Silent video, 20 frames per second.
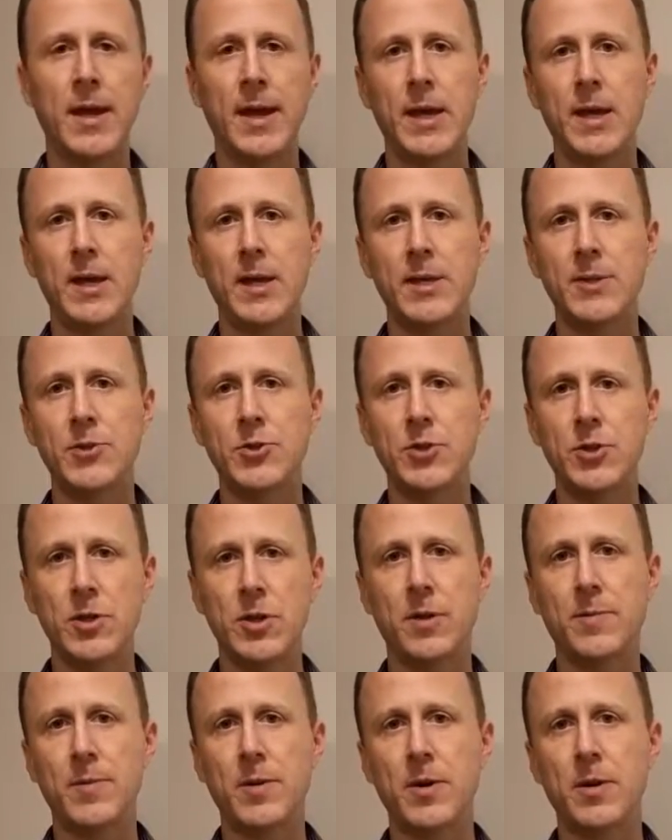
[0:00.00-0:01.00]
A
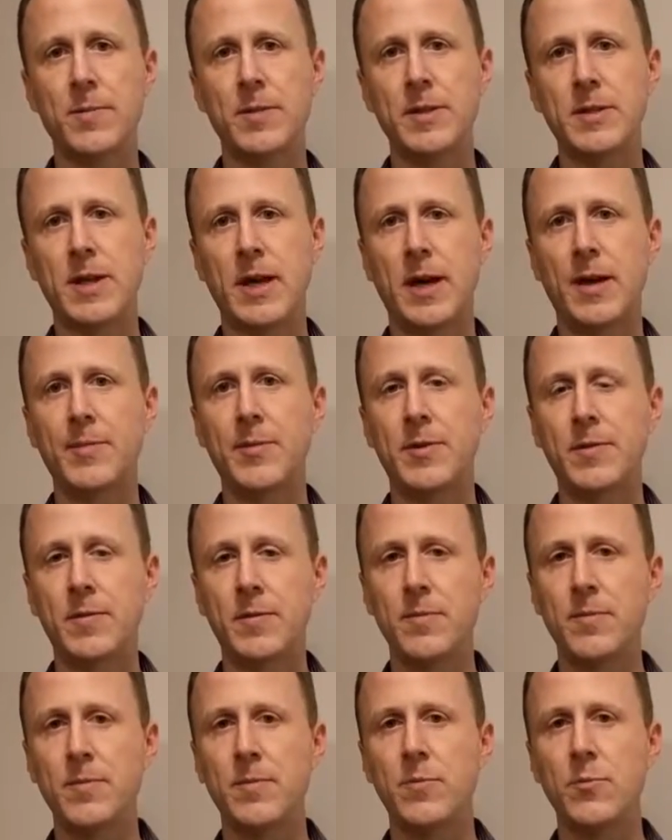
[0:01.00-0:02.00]
sugar burning
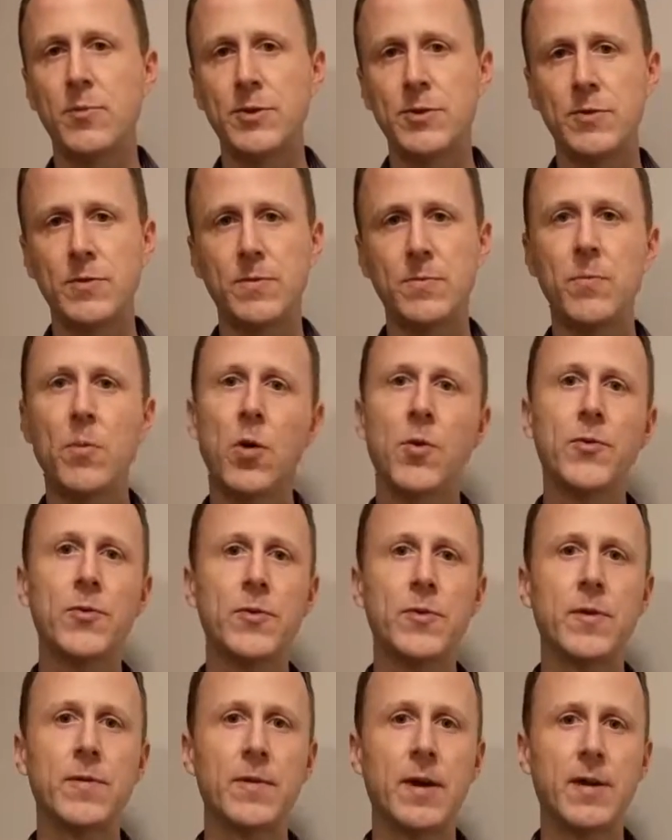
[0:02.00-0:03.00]
metabolism, which
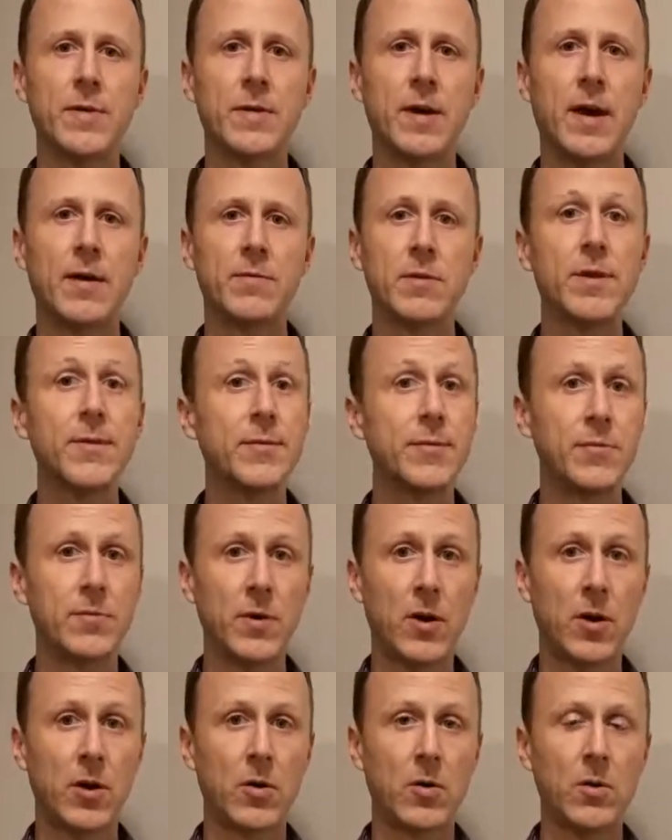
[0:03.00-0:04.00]
most of us have lived
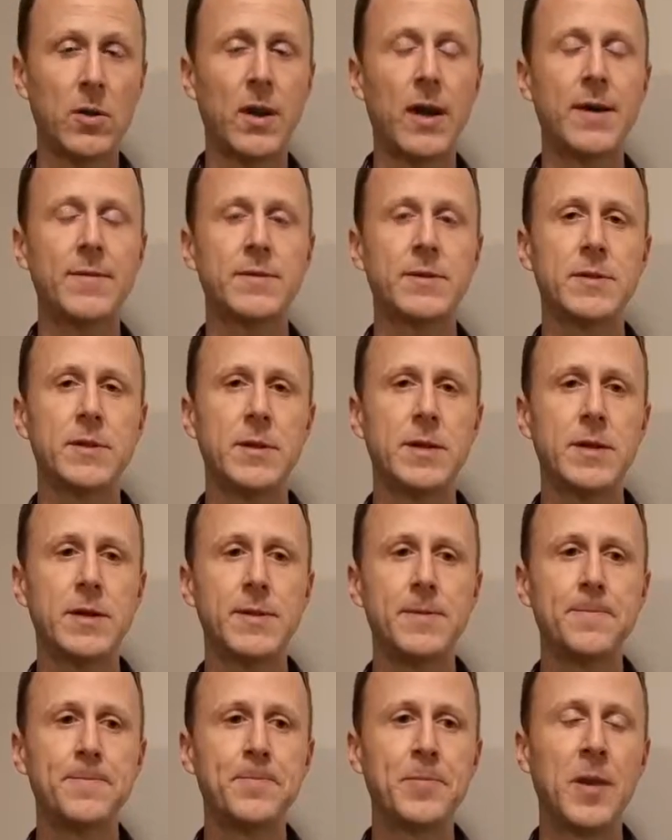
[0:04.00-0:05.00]
our whole lives
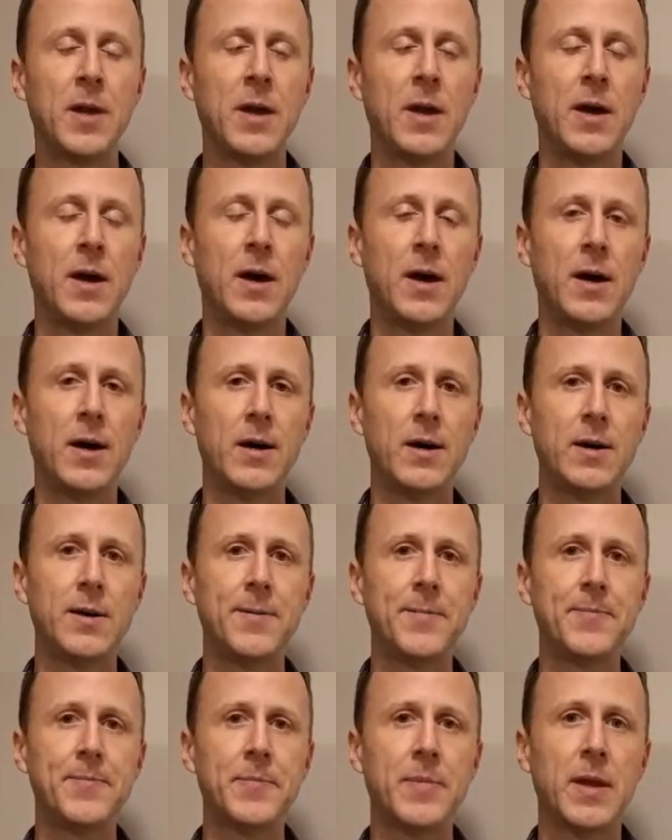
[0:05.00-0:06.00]

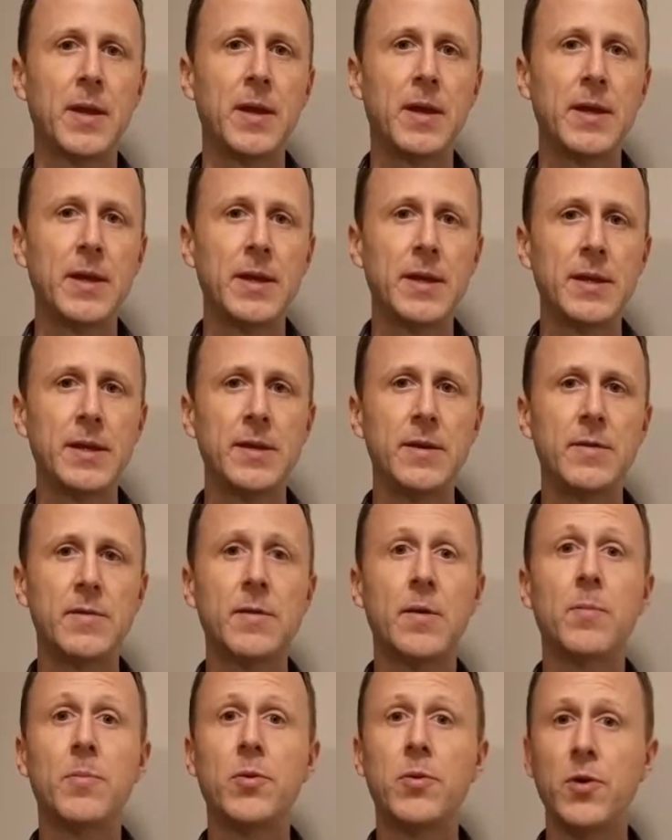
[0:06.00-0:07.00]
in,
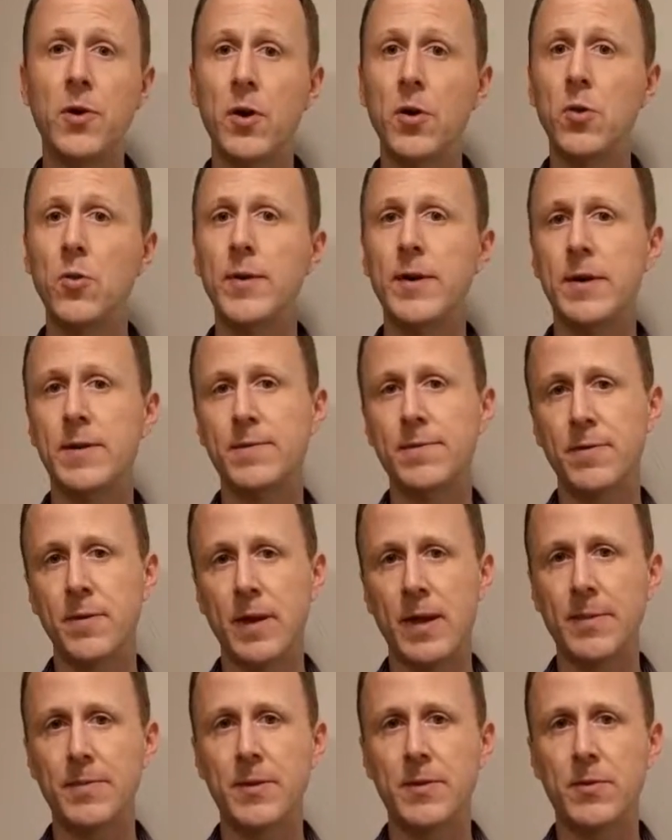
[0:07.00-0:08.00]
is
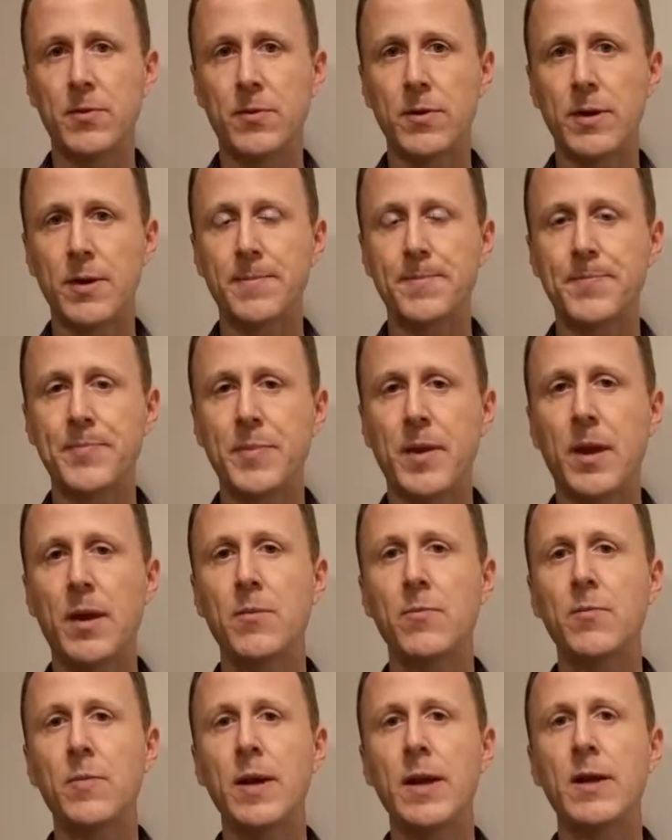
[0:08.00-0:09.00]
pro-inflammatory.
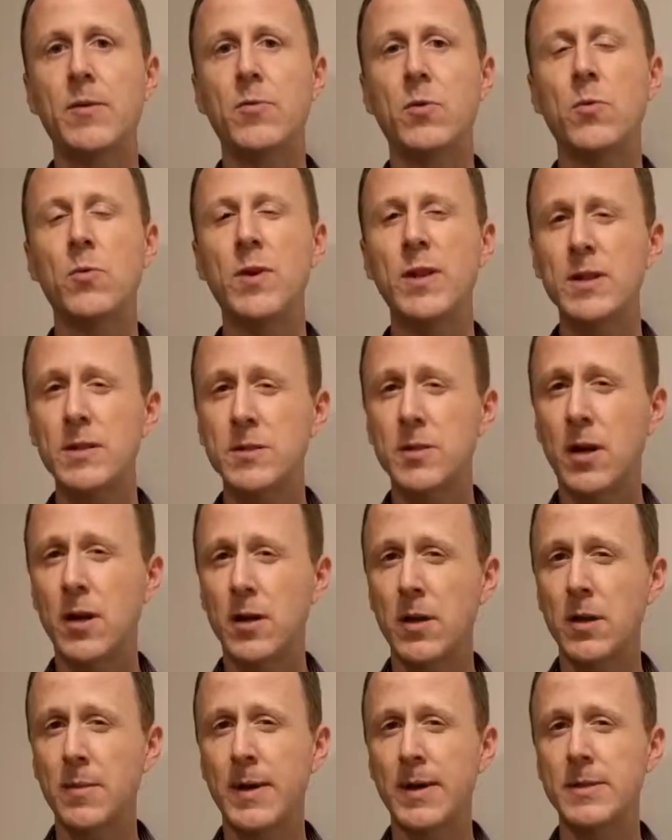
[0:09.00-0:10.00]
And we're really
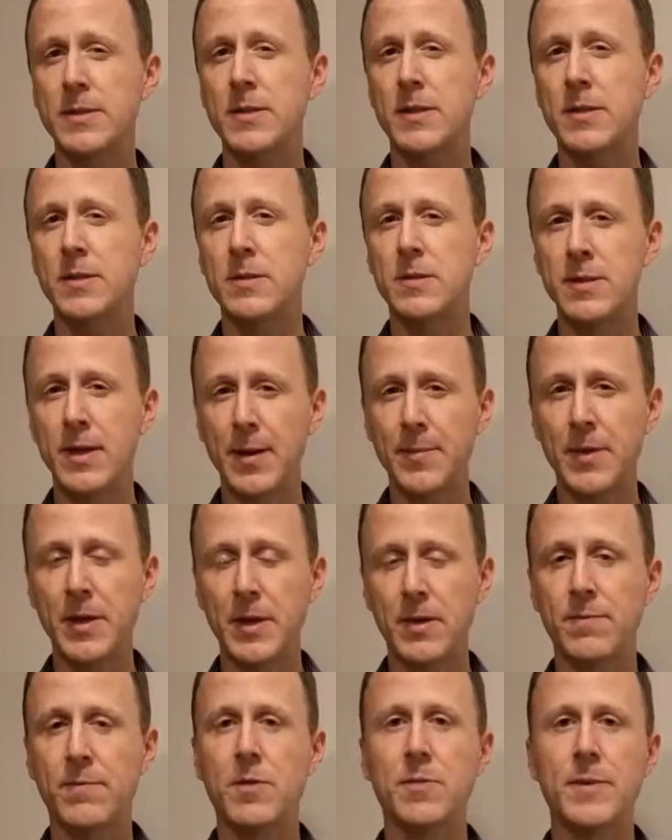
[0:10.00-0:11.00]
talking about systemic
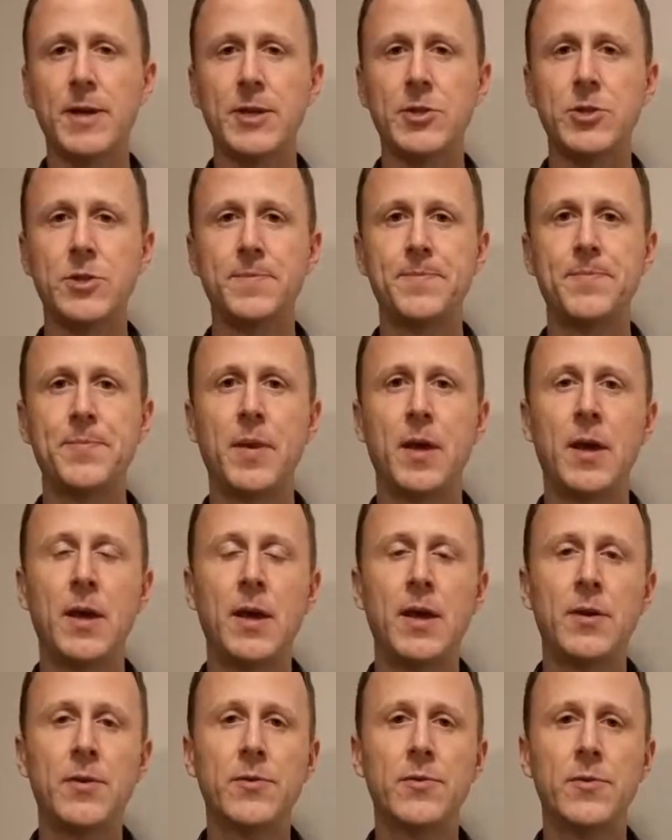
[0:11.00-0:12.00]
inflammation.
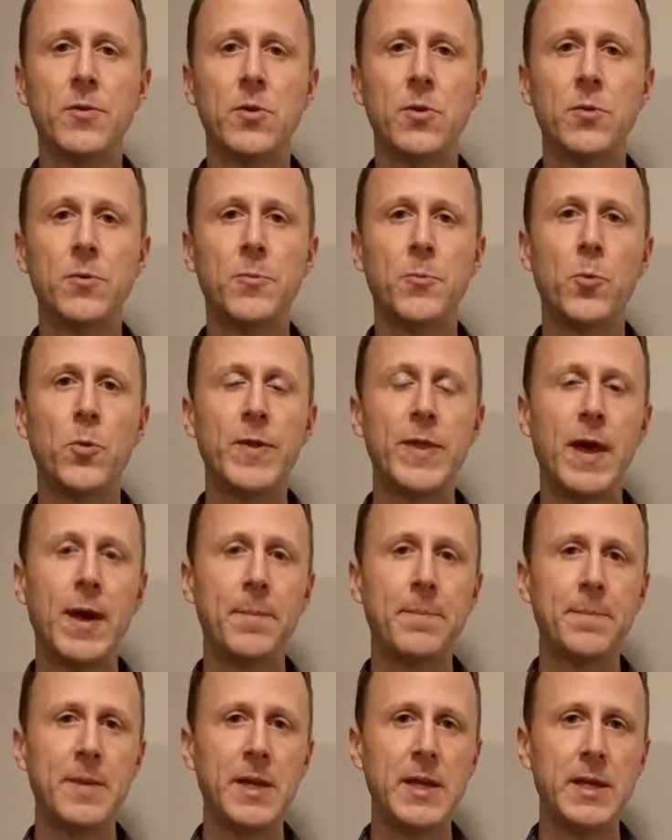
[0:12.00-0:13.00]
So what
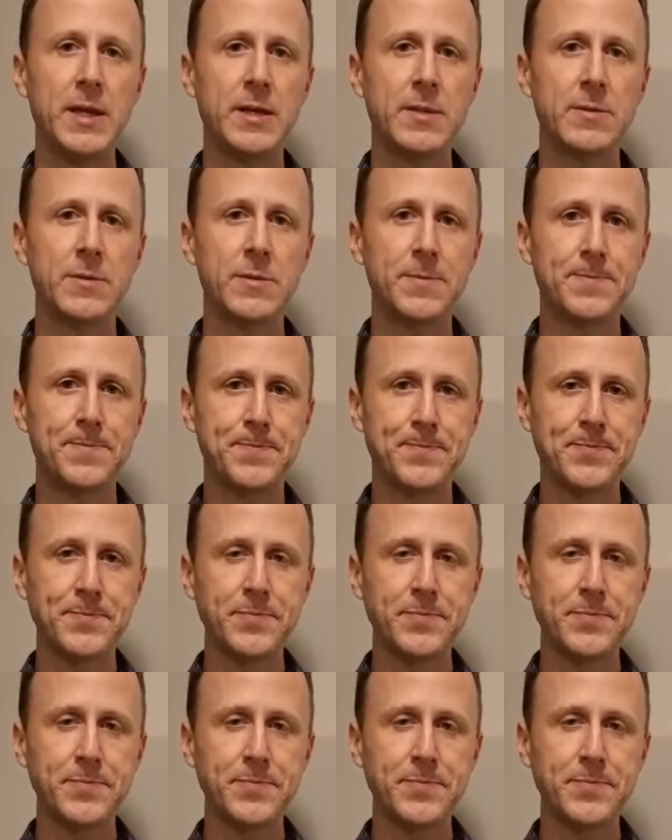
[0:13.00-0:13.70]
that means